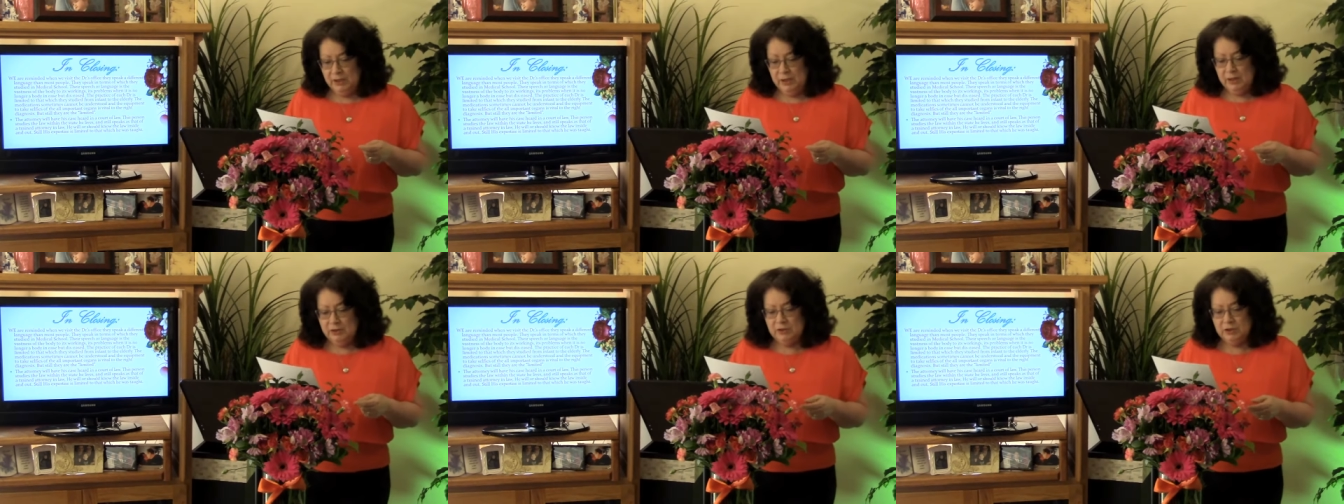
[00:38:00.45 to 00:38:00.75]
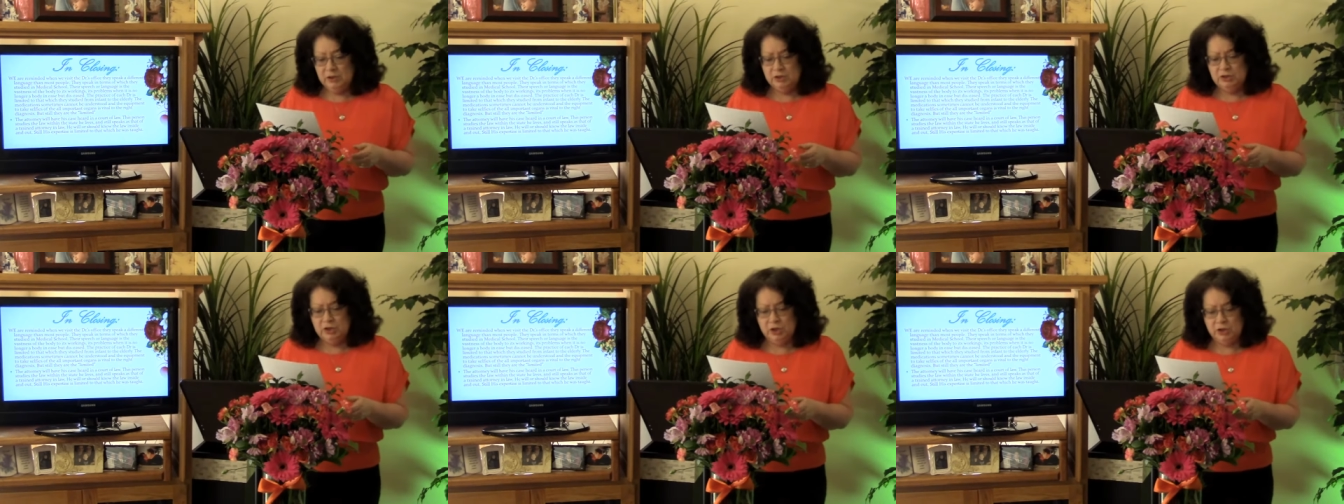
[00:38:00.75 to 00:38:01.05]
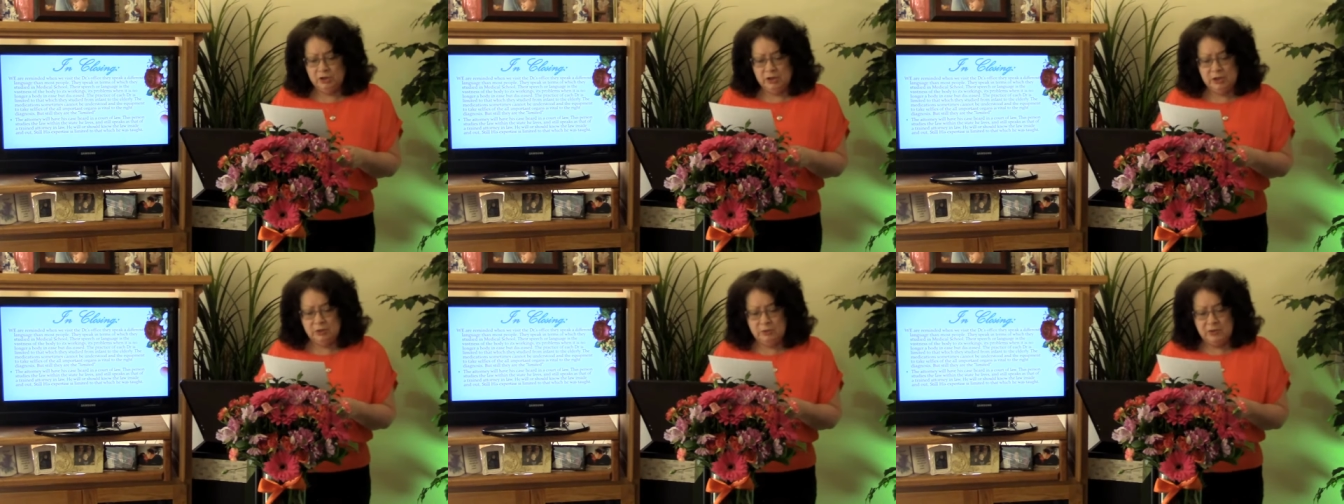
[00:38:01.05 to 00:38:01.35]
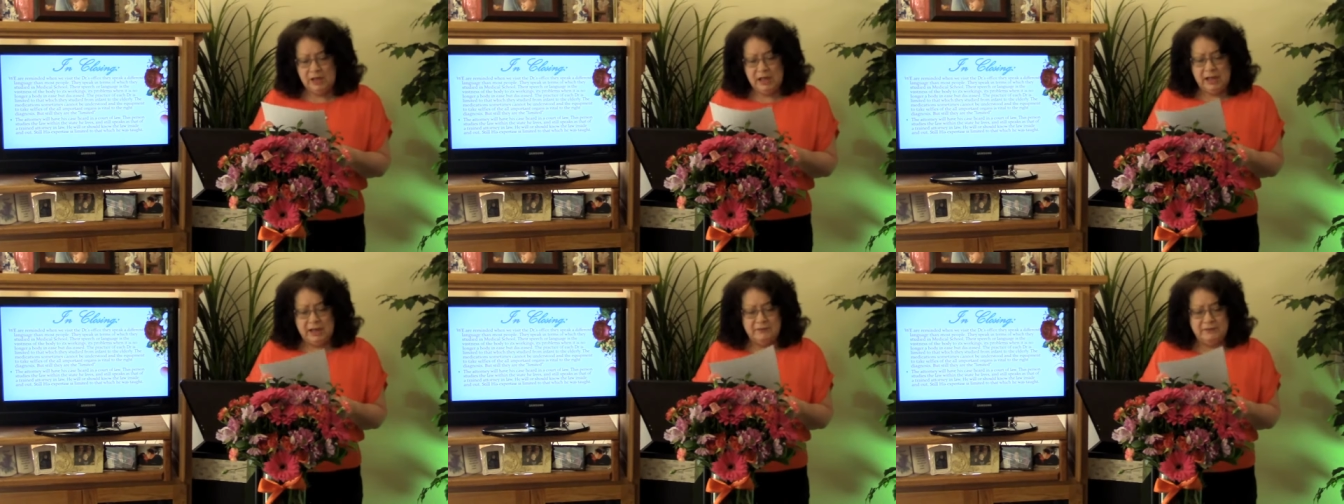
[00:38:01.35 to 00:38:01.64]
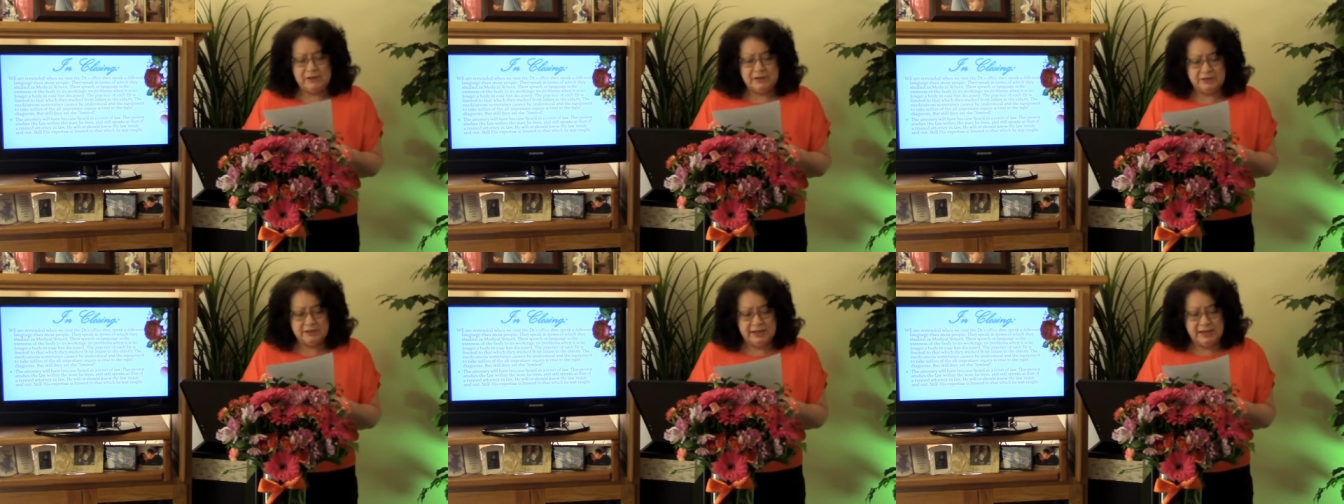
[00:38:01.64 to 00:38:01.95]
The attorney will have
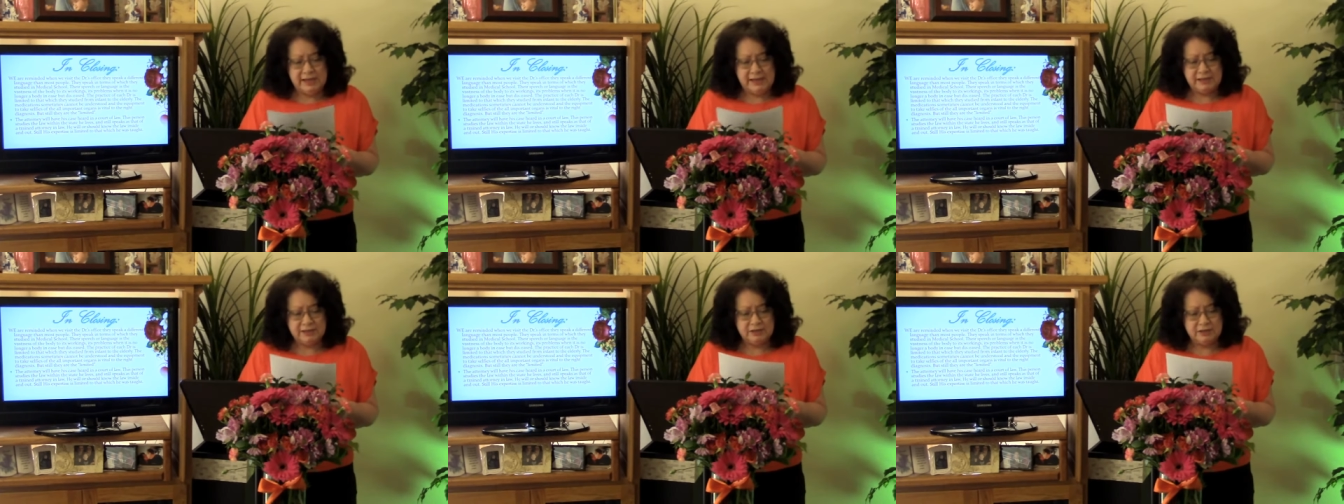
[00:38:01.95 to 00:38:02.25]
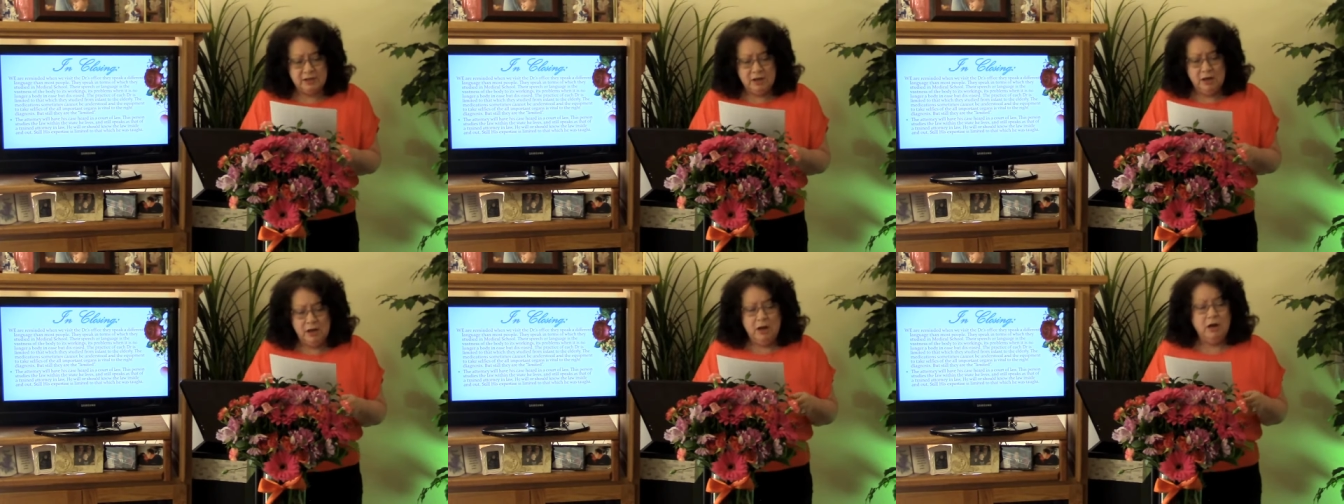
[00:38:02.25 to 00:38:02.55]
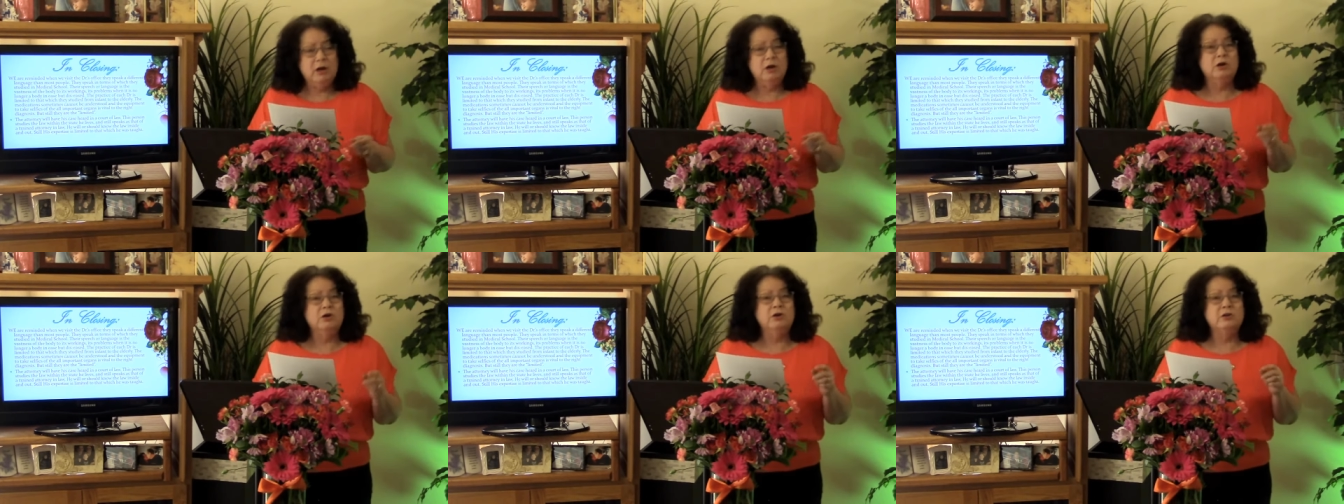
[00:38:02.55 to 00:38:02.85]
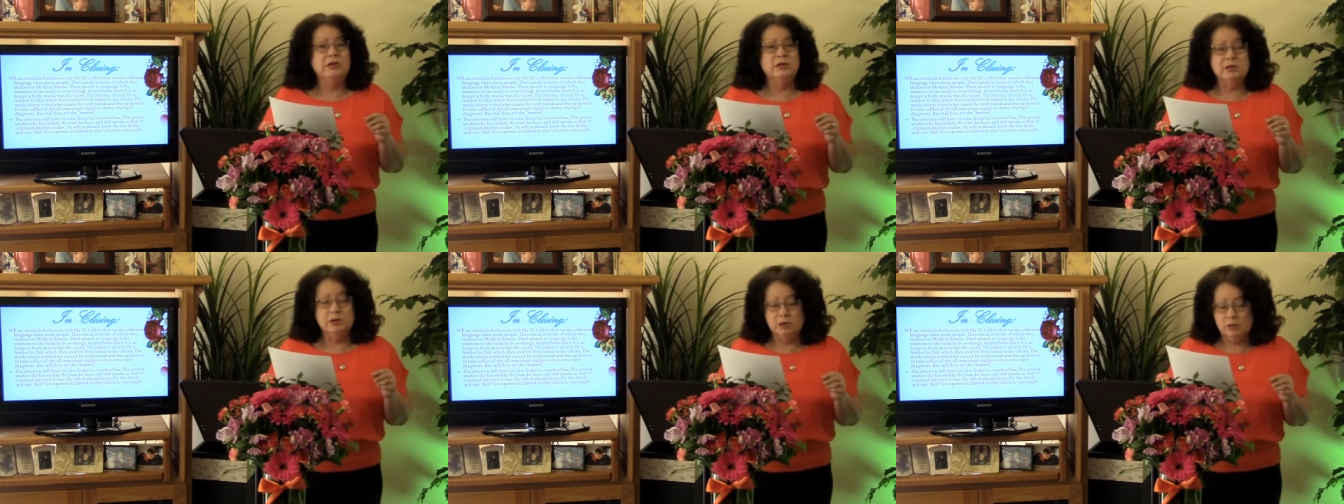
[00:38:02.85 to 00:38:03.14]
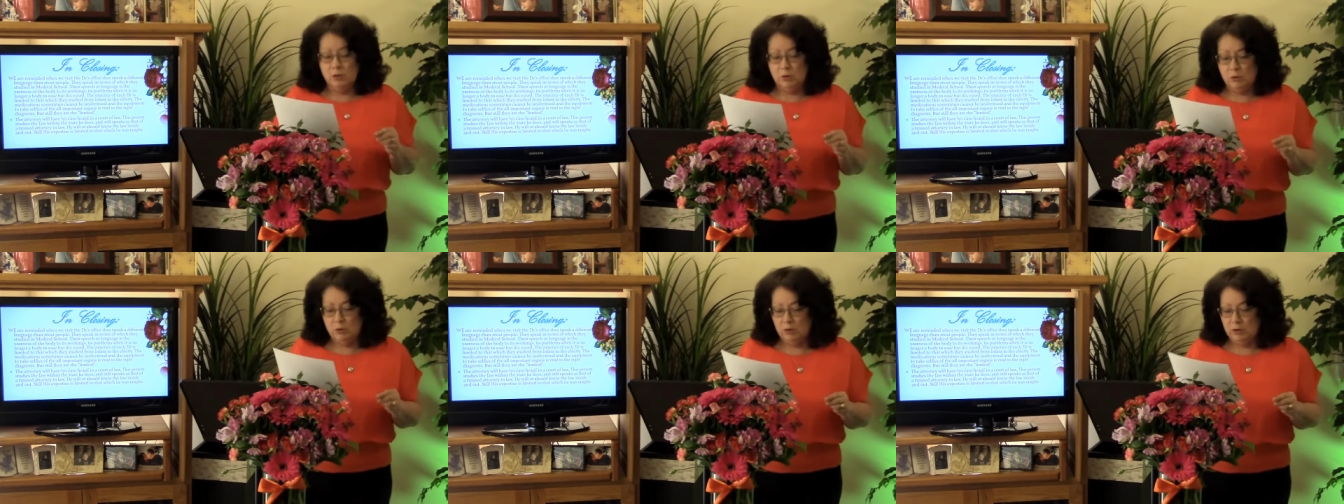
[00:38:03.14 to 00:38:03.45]
his case heard in the
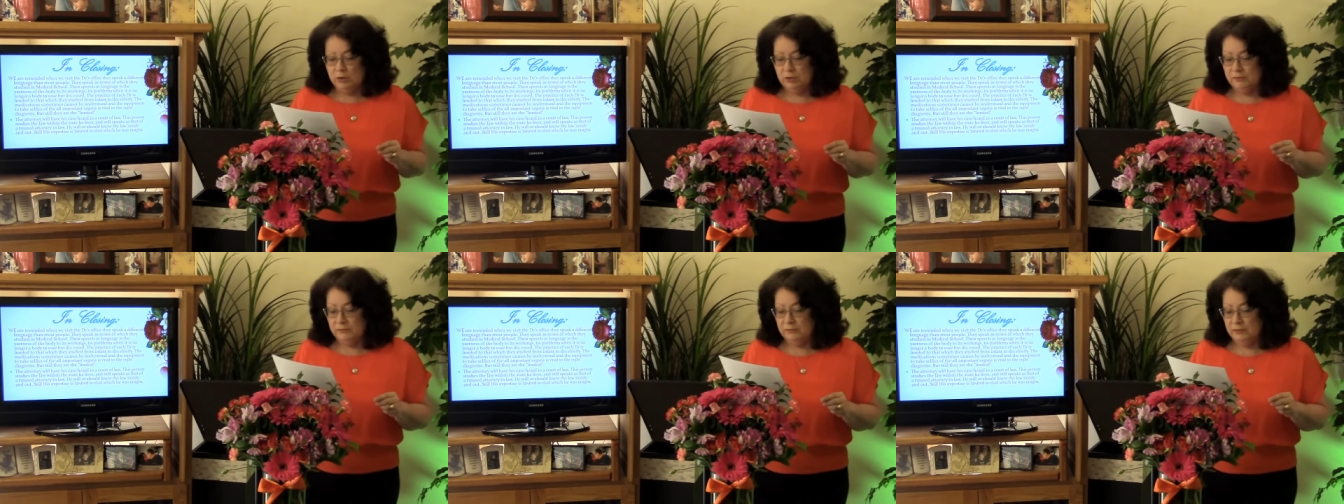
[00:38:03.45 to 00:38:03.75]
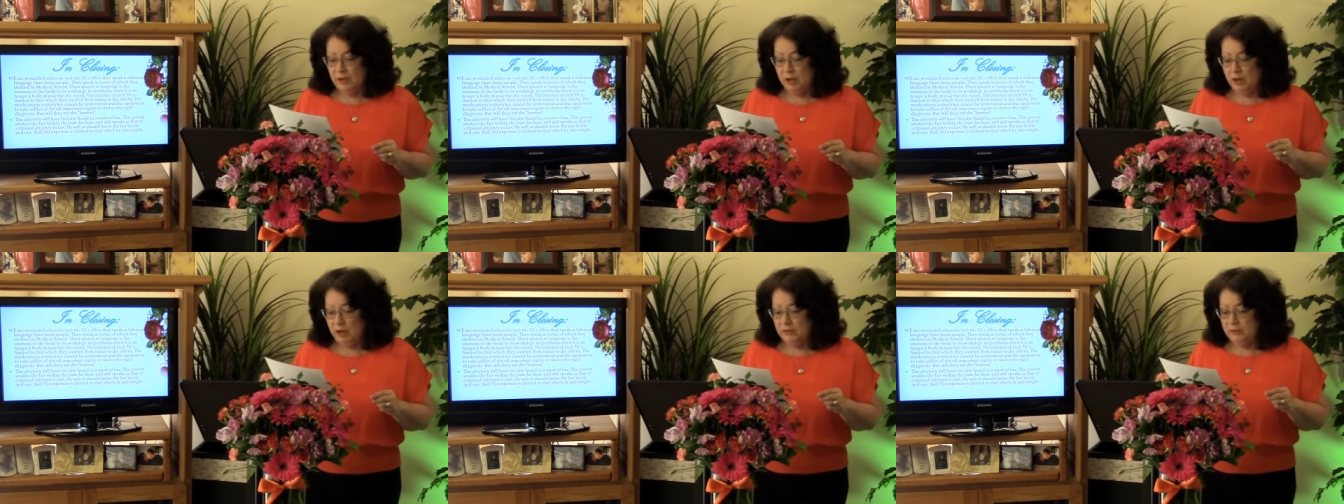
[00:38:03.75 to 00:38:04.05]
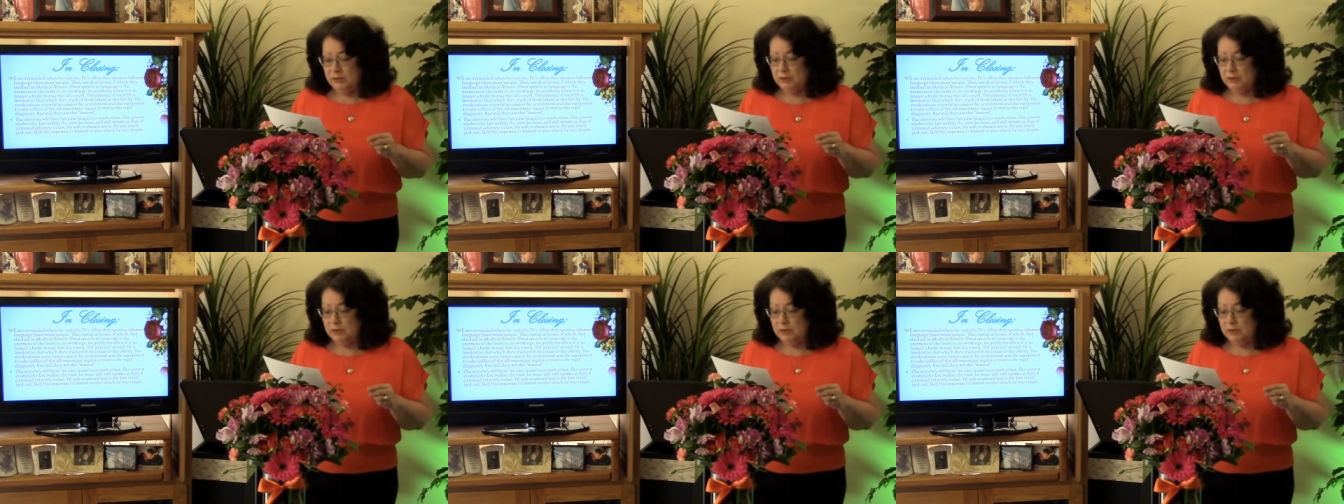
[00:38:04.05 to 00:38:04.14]
court of law.